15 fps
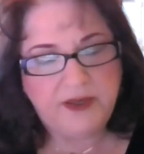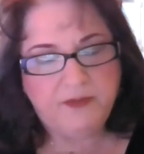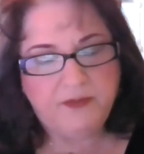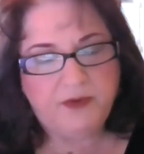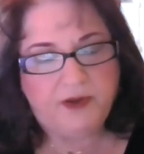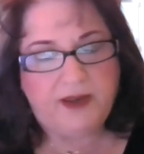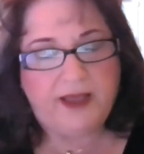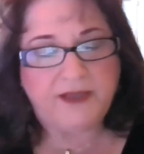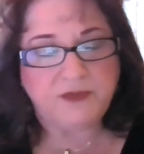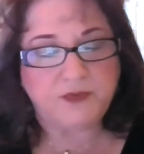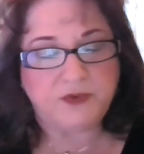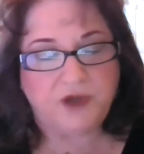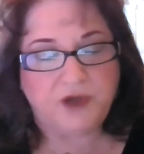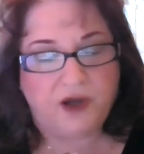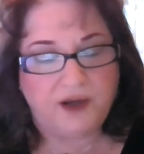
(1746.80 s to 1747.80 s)
But as
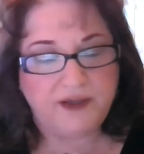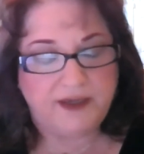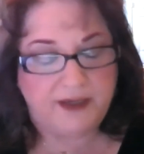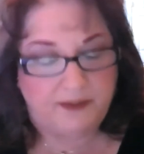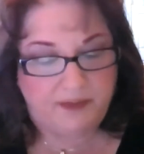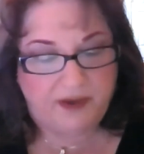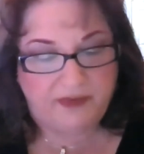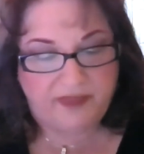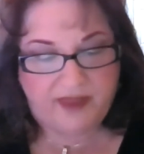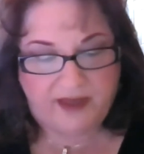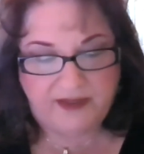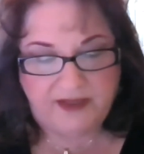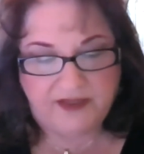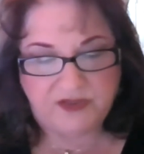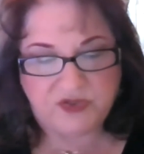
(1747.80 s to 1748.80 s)
we're talking about
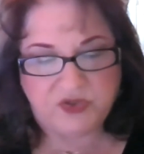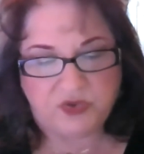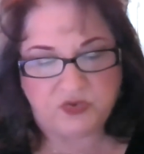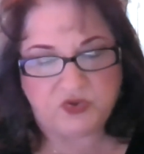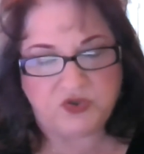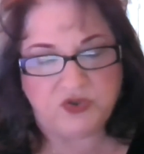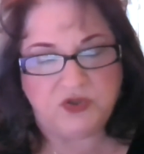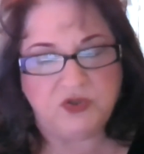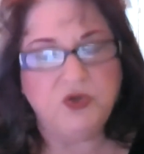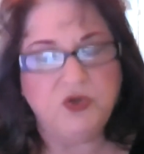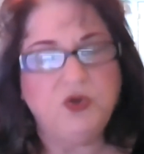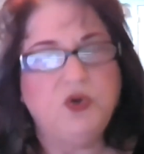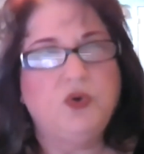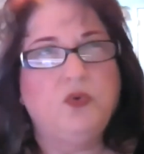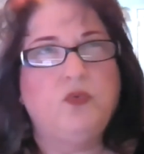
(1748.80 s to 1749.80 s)
that in social,
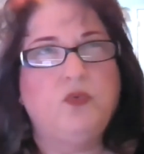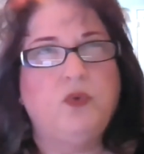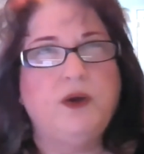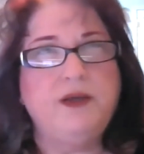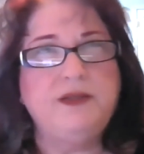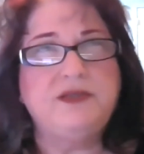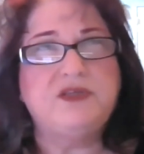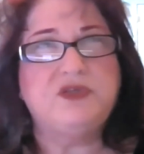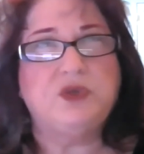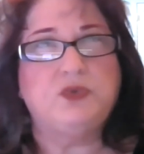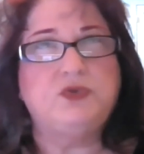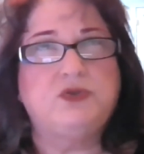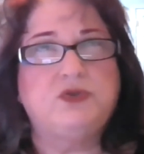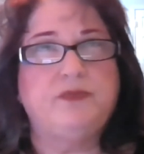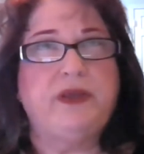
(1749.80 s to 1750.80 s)
what
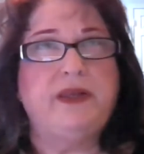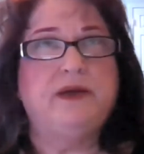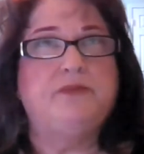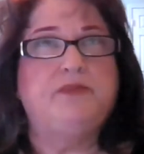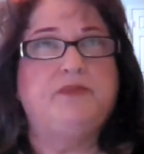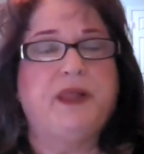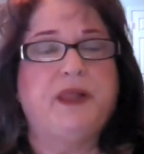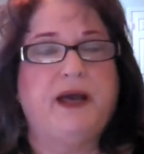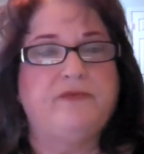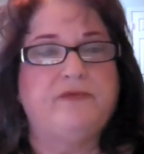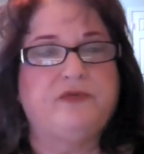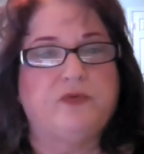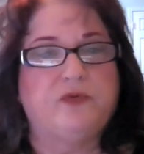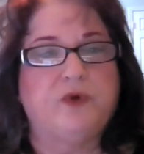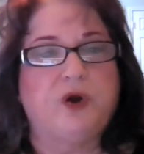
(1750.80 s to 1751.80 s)
social media
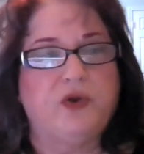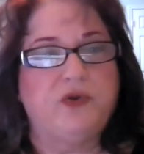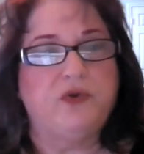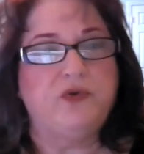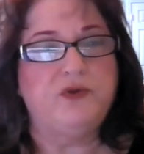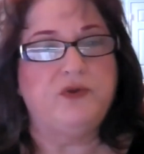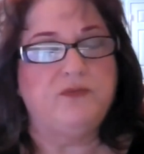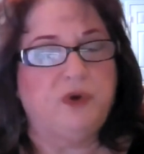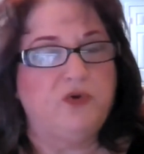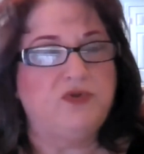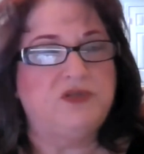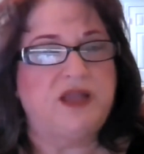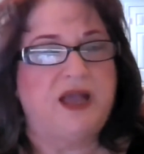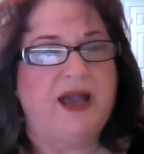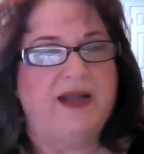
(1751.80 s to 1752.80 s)
platform are you the
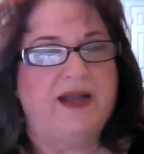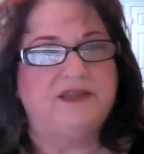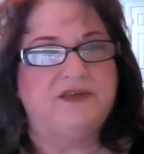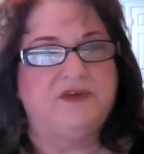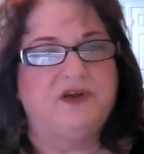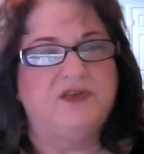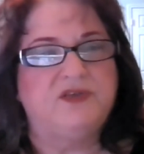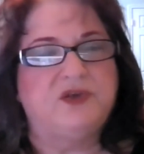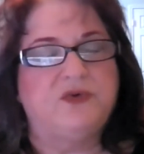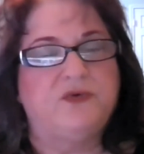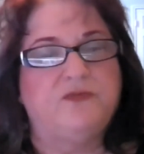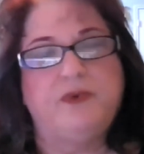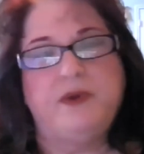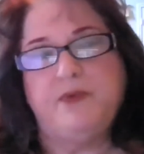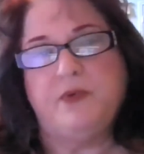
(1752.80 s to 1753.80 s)
most active on? So
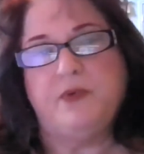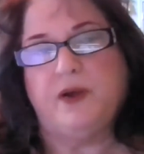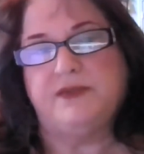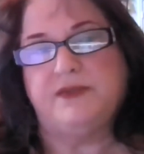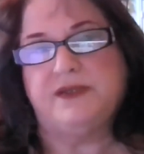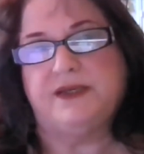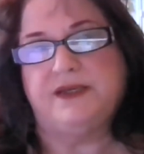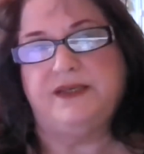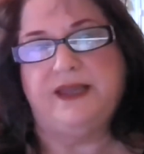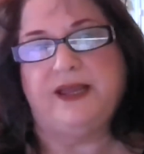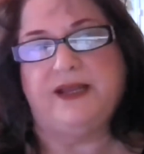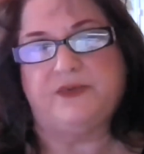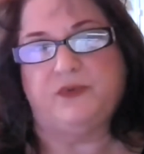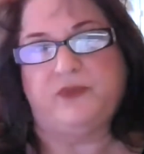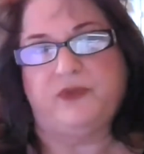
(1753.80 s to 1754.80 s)
if people want to
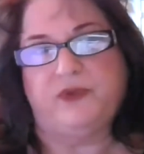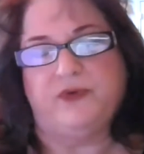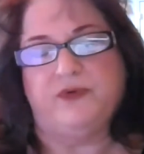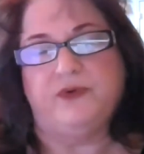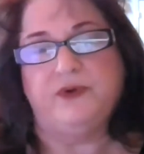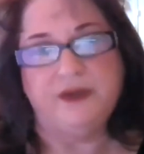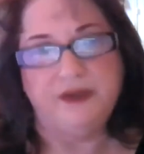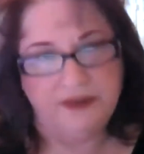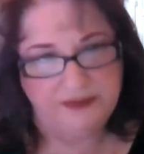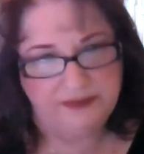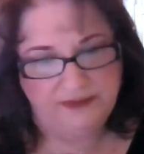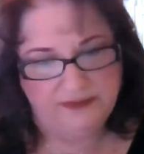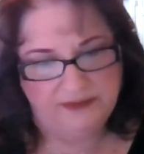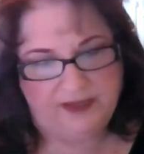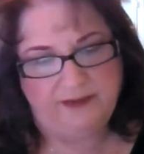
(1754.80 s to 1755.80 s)
connect with you,
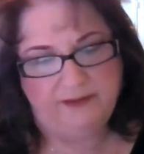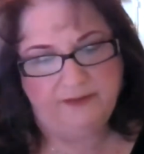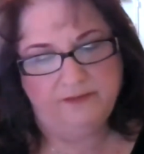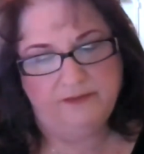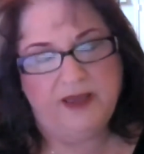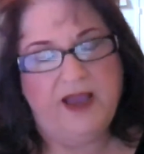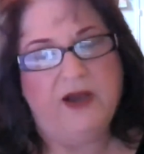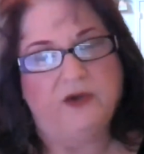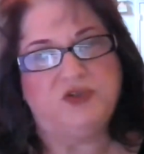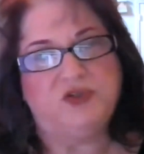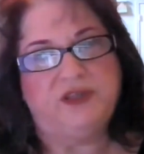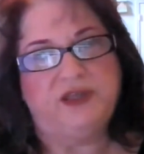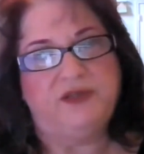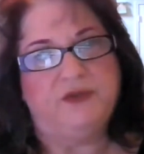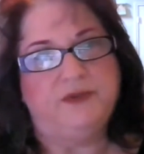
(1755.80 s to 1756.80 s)
like, how
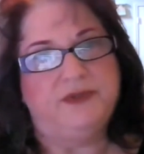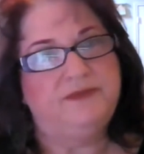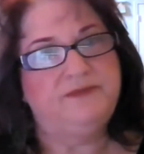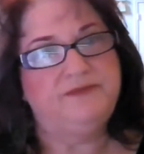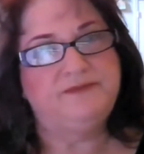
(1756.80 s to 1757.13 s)
should they do it?